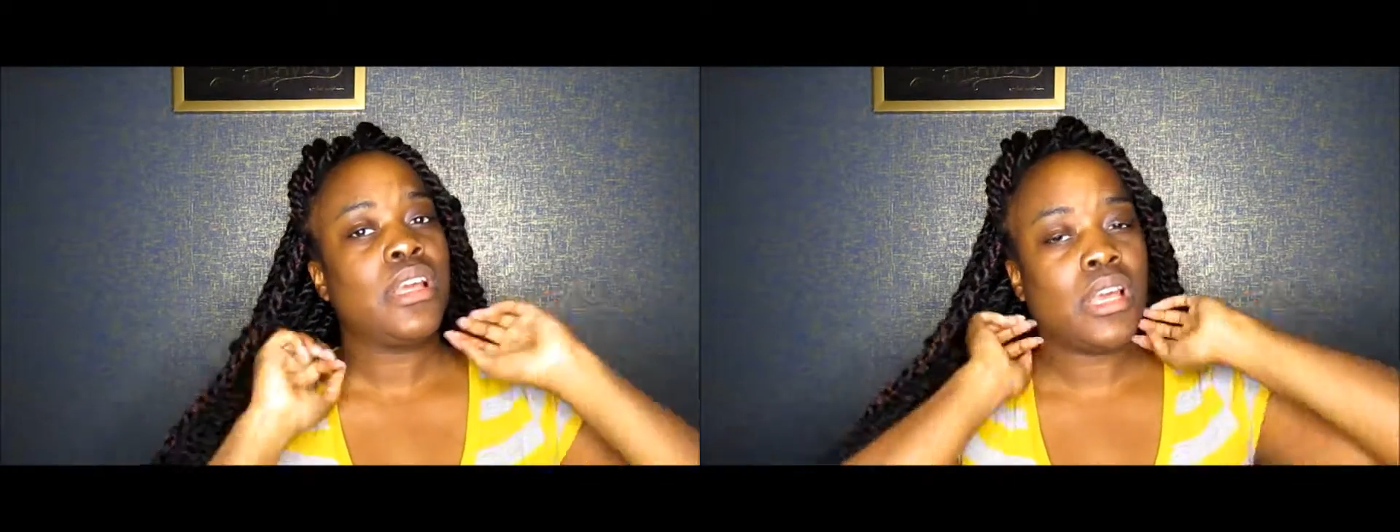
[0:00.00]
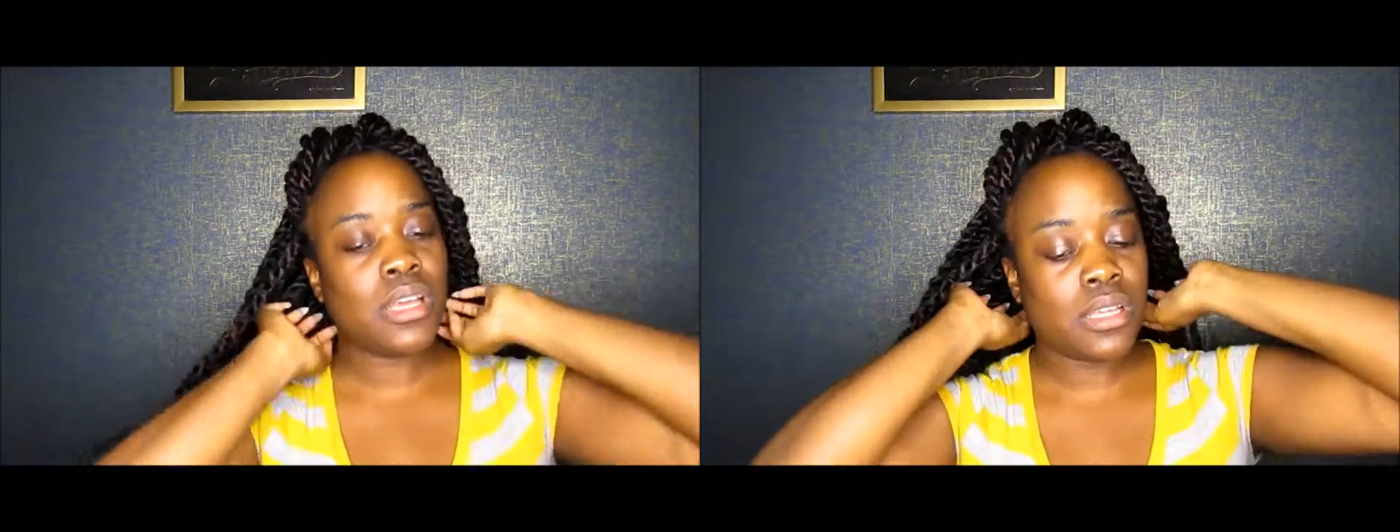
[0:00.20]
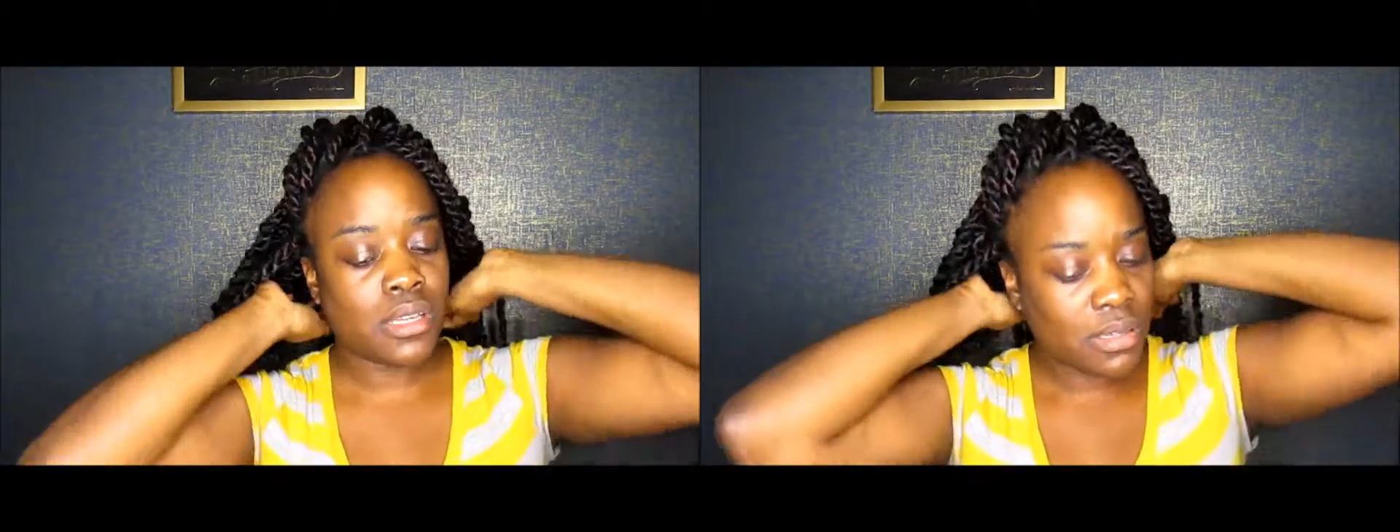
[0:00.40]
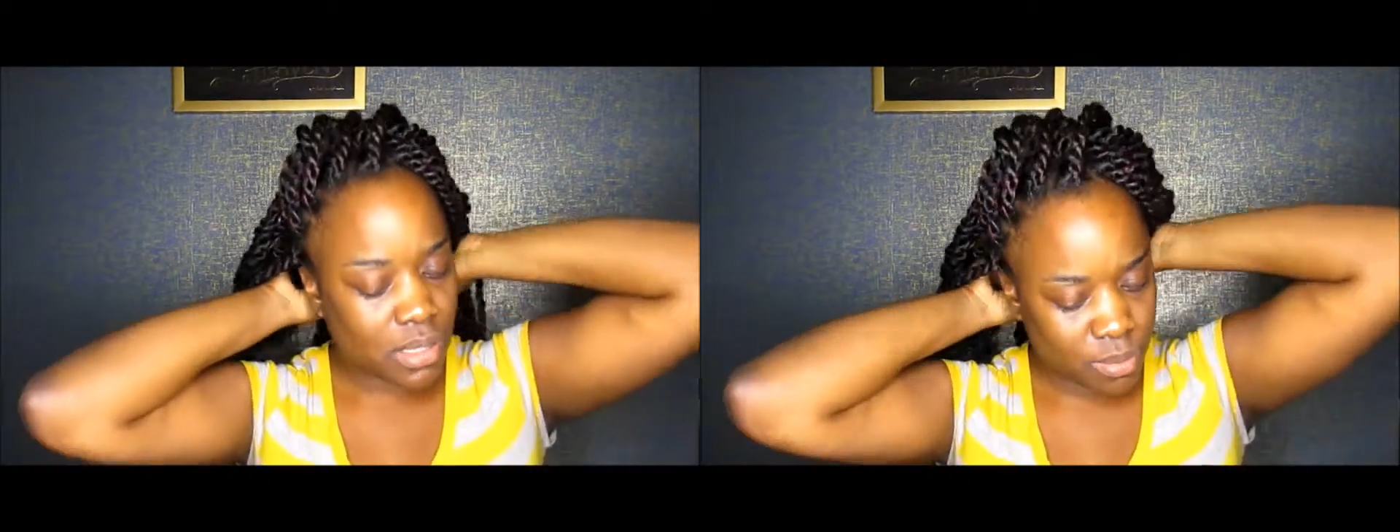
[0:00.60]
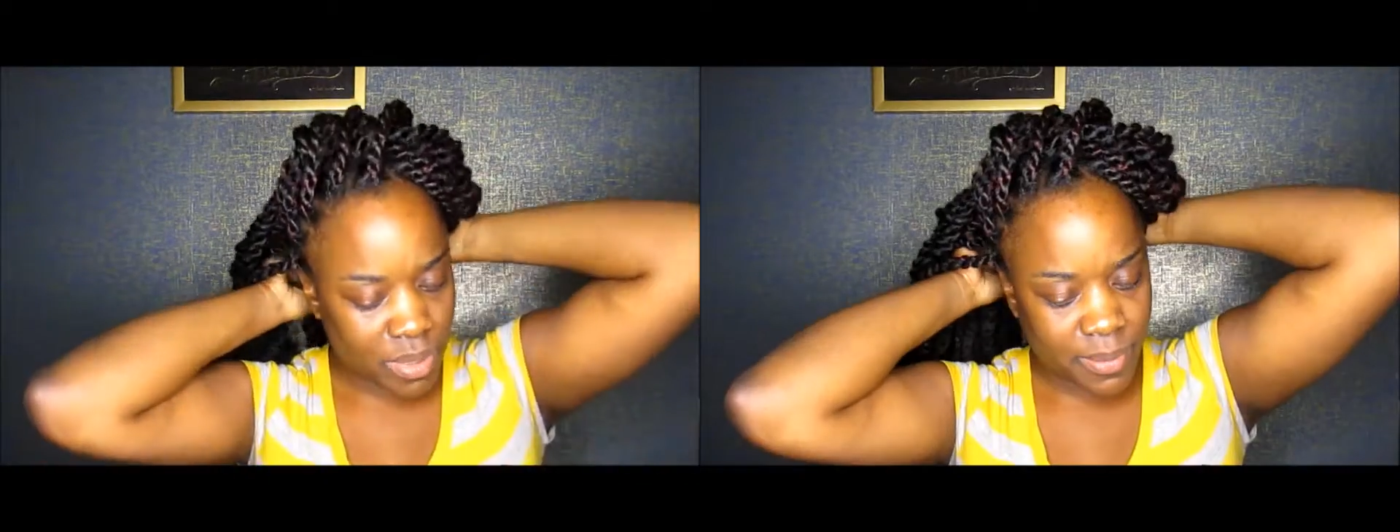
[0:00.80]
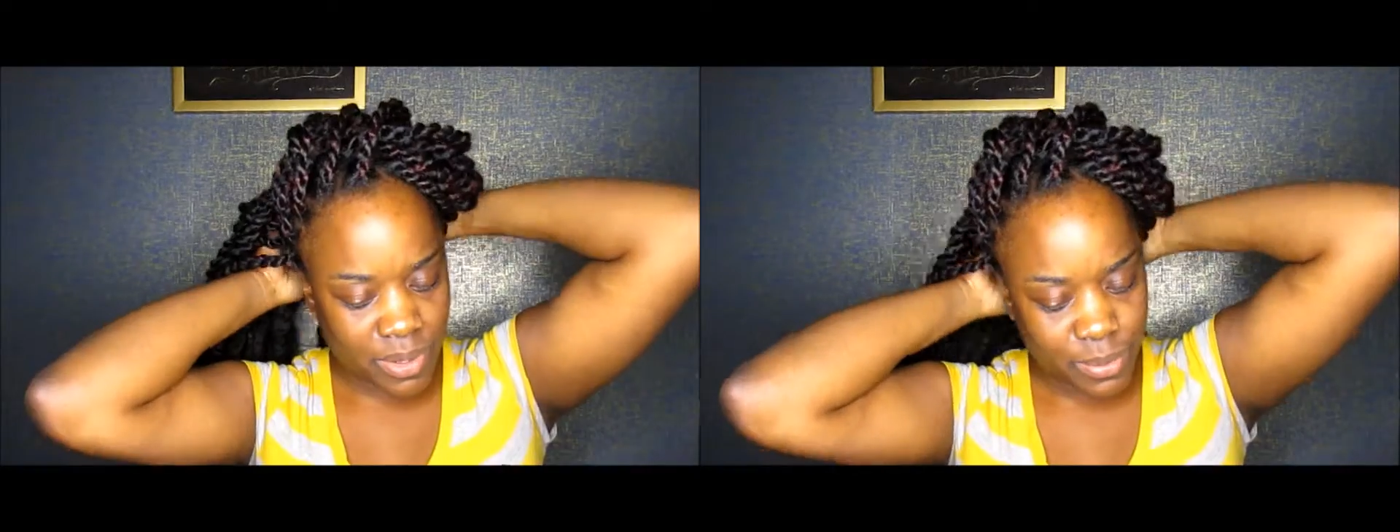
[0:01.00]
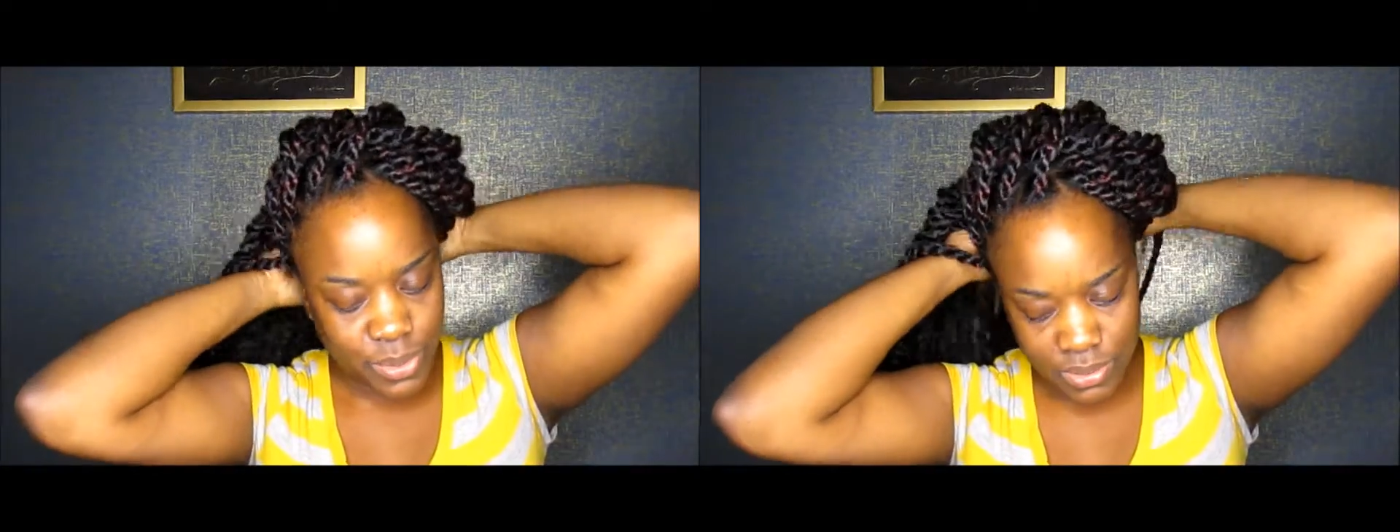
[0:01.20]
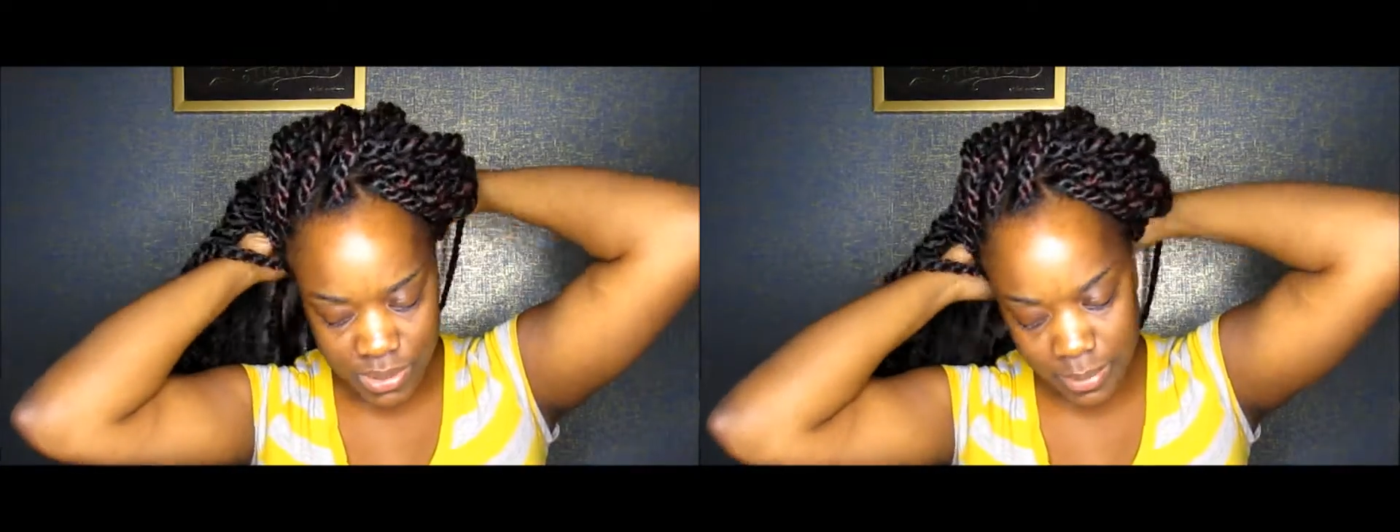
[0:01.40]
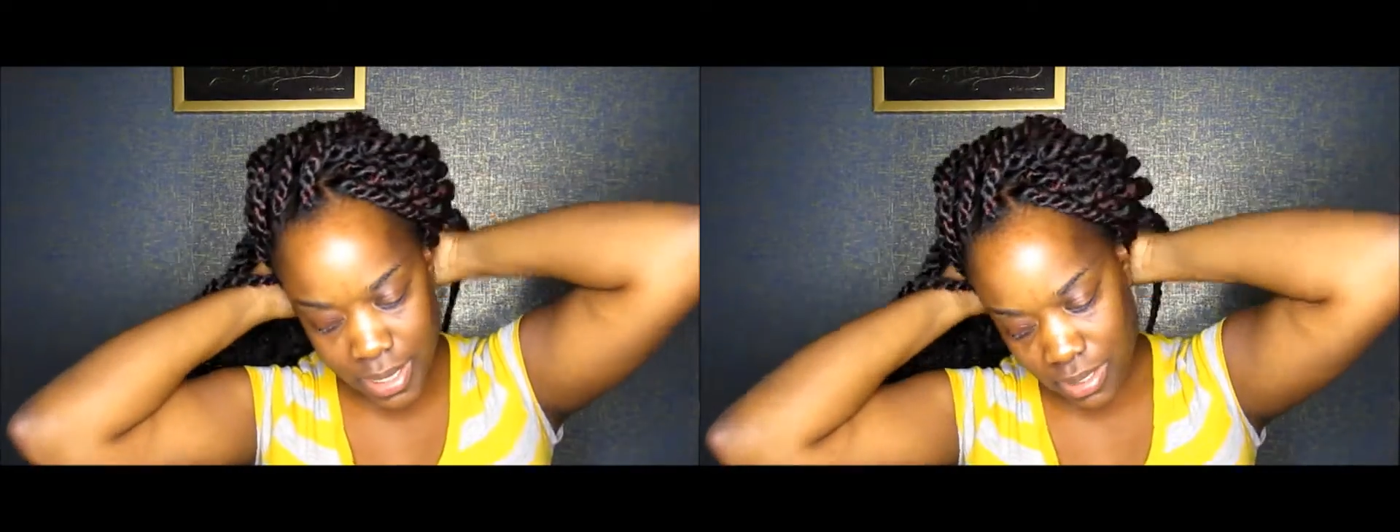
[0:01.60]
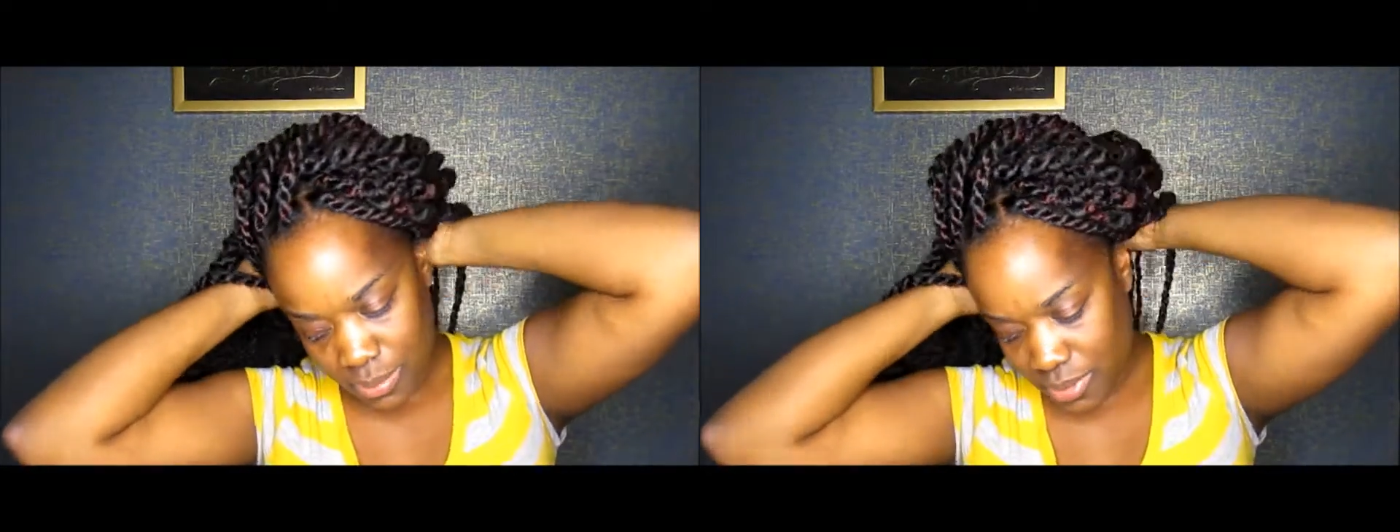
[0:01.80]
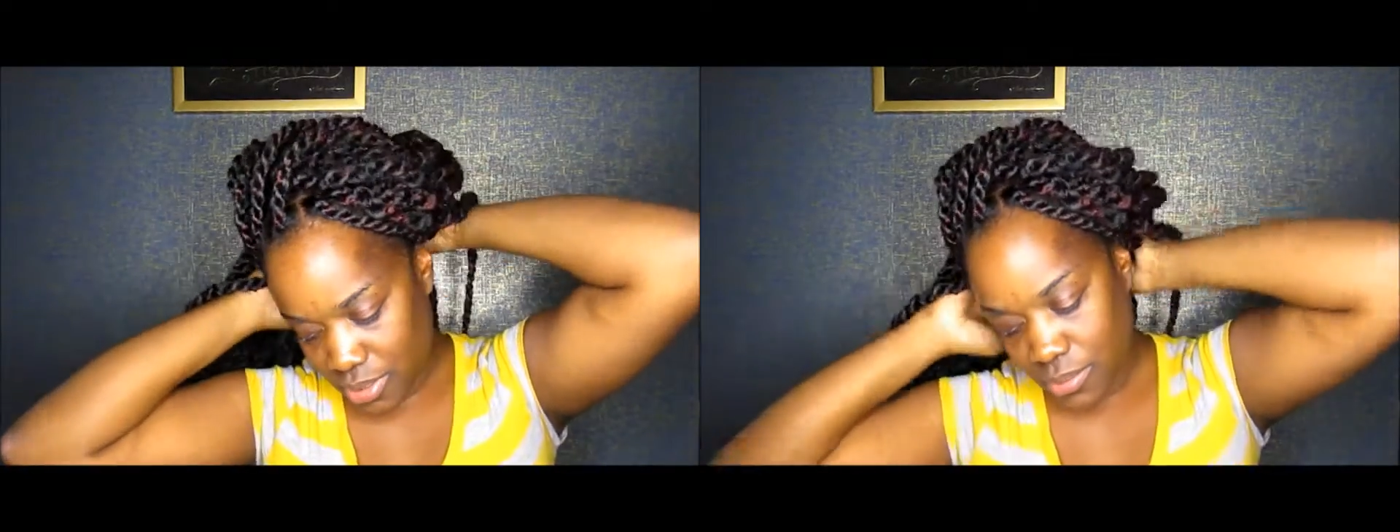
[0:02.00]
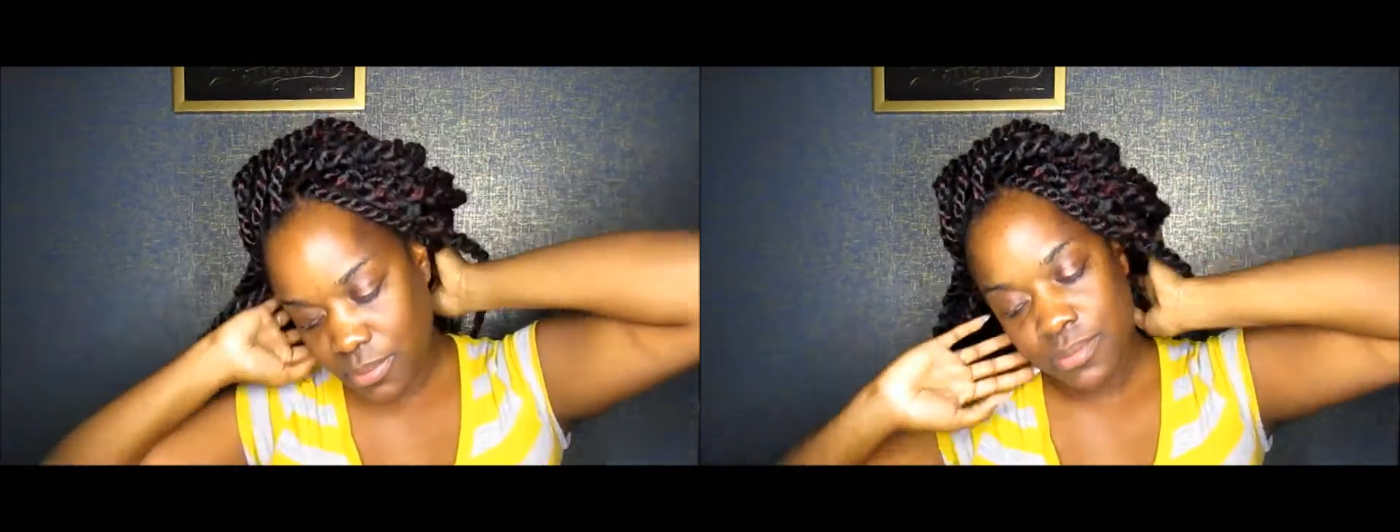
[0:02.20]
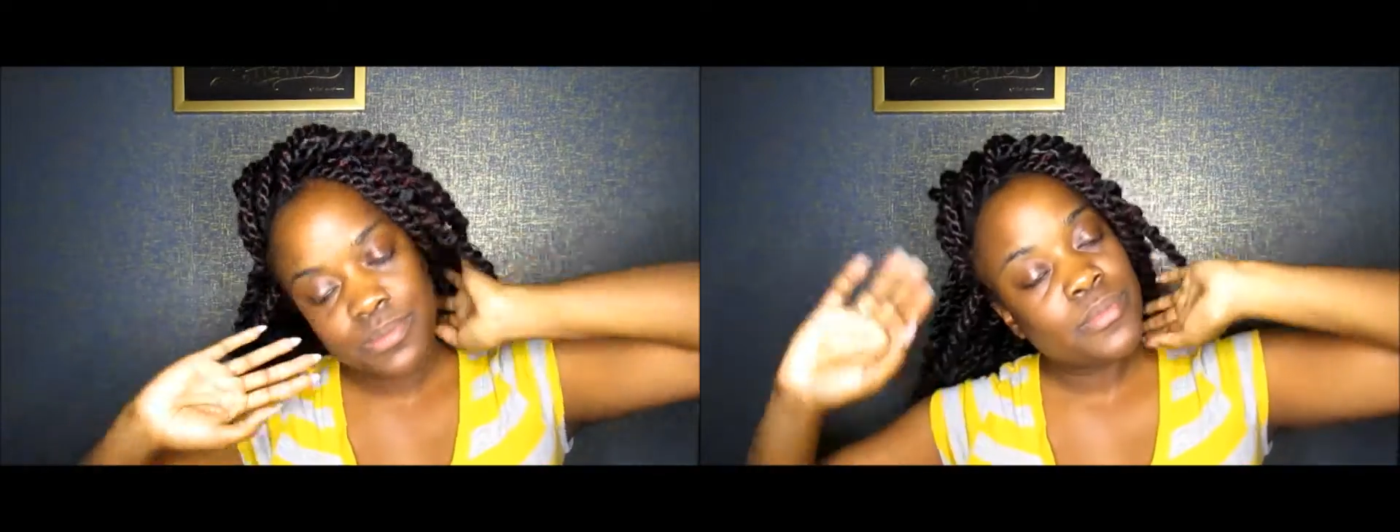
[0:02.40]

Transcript: and maybe go put on some makeup or something.